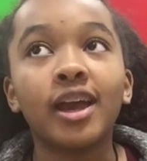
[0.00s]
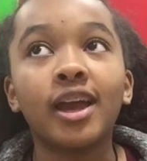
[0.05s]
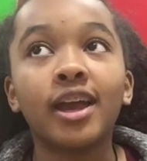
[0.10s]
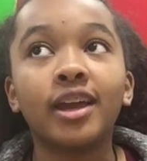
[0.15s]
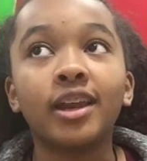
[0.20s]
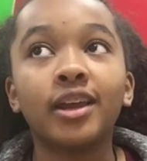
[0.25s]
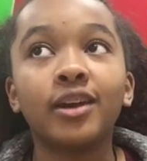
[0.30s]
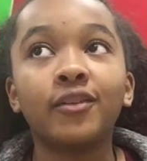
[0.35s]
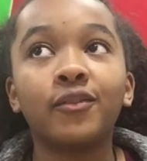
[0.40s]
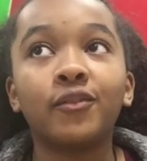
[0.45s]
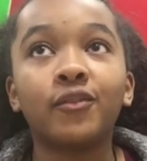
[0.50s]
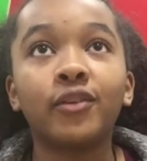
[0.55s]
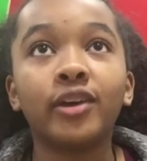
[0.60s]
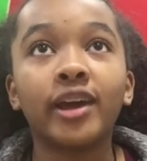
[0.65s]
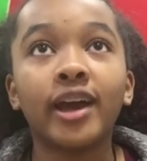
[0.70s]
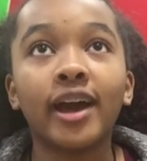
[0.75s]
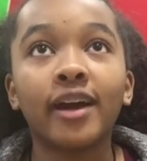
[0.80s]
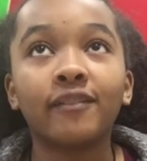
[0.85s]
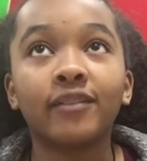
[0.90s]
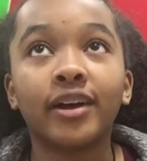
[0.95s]
and if
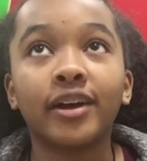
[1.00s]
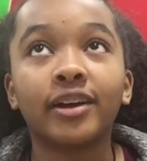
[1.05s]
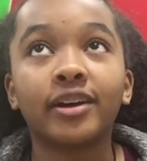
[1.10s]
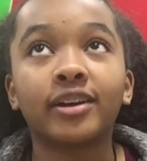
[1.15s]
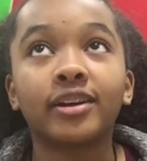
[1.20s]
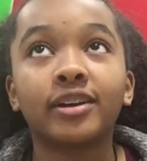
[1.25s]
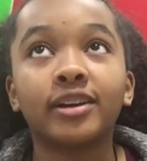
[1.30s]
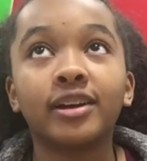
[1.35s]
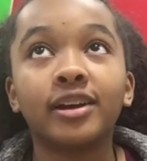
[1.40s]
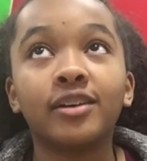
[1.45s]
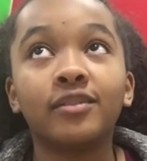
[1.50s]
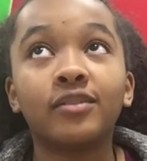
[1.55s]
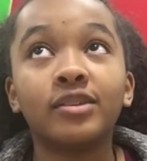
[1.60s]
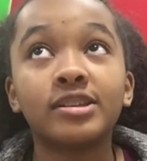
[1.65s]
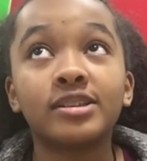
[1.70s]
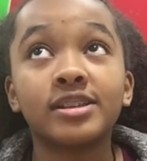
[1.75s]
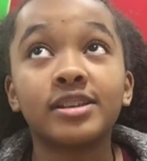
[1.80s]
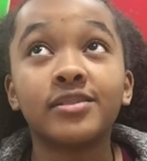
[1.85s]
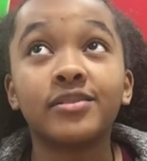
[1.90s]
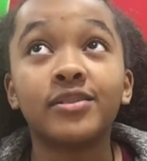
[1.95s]
we have like, if
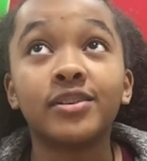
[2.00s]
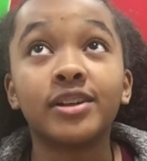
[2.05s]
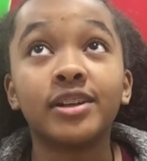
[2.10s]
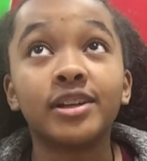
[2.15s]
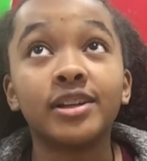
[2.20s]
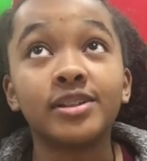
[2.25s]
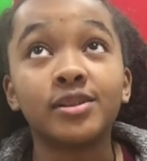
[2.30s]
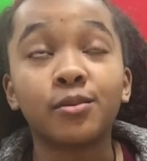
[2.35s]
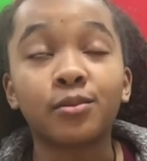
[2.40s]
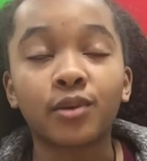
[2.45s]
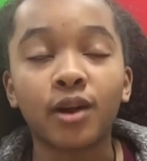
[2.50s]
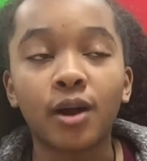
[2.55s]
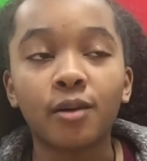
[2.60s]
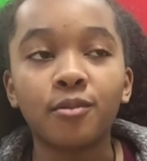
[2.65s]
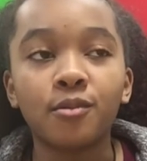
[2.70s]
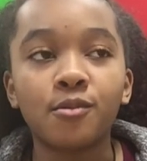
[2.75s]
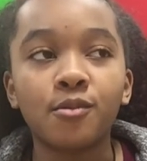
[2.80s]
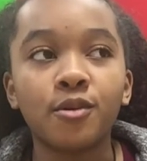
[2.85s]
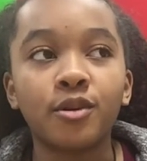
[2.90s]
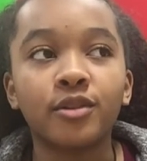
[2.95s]
it is a
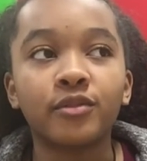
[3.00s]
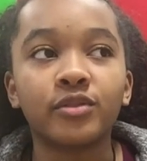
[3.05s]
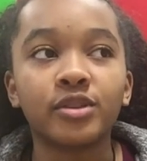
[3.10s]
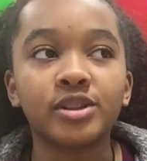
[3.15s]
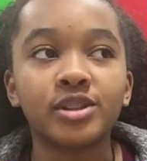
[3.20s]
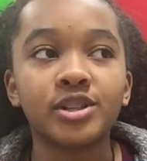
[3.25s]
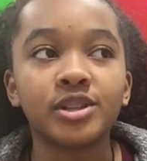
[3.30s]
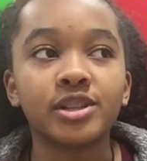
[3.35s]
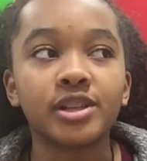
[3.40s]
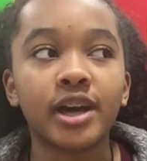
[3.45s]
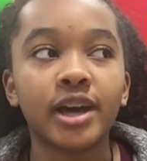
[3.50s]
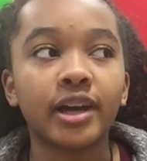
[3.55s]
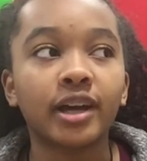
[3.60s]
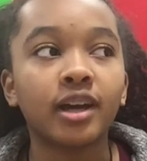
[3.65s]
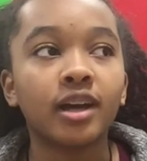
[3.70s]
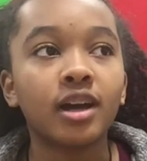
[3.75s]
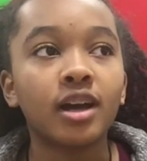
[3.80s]
problem or if it's just like